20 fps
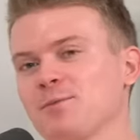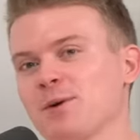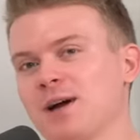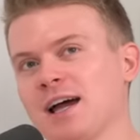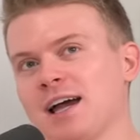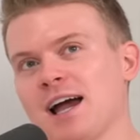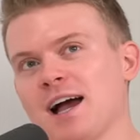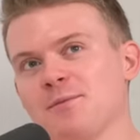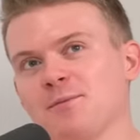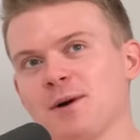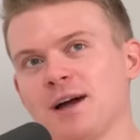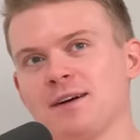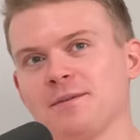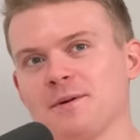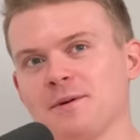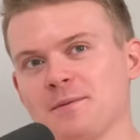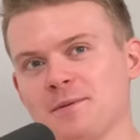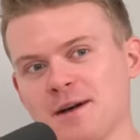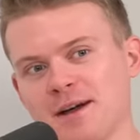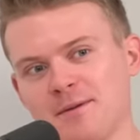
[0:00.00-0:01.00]
Wait, wait,
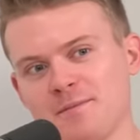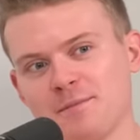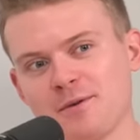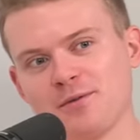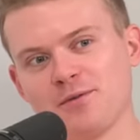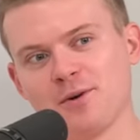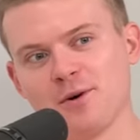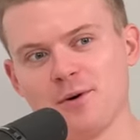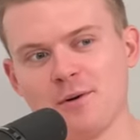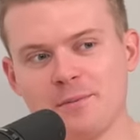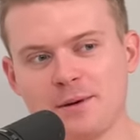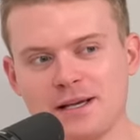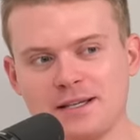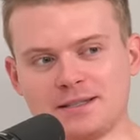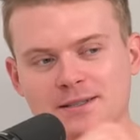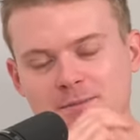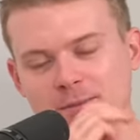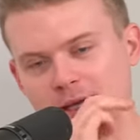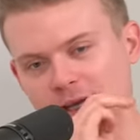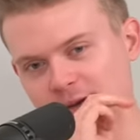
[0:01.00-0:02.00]
wait, wait. Before we play
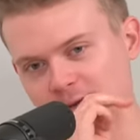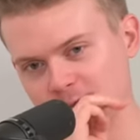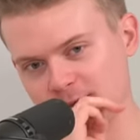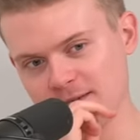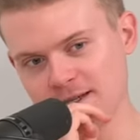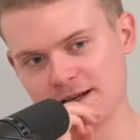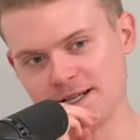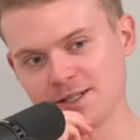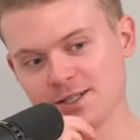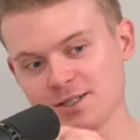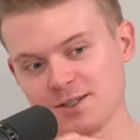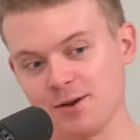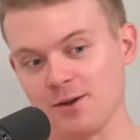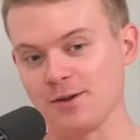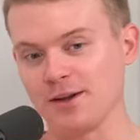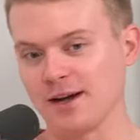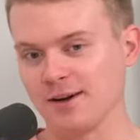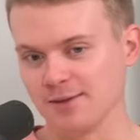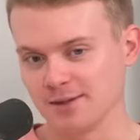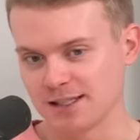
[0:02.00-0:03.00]
some games, I just thought
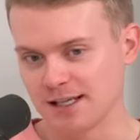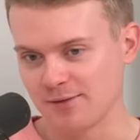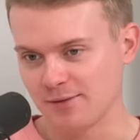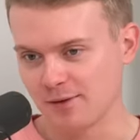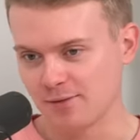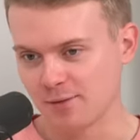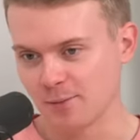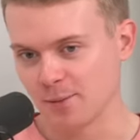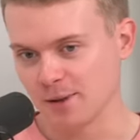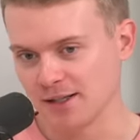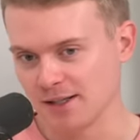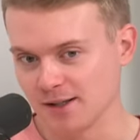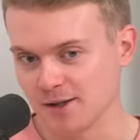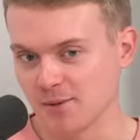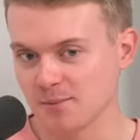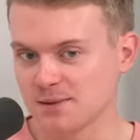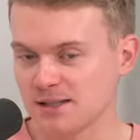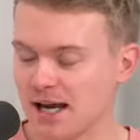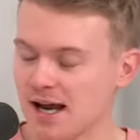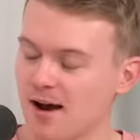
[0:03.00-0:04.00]
that I would give everybody an
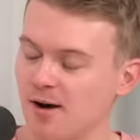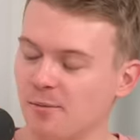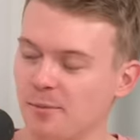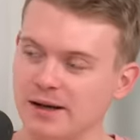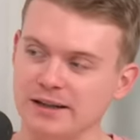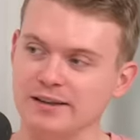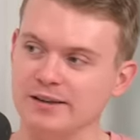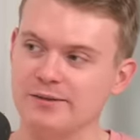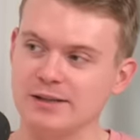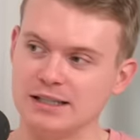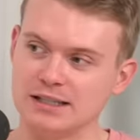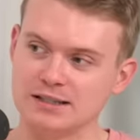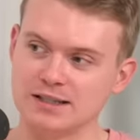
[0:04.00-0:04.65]
update on my living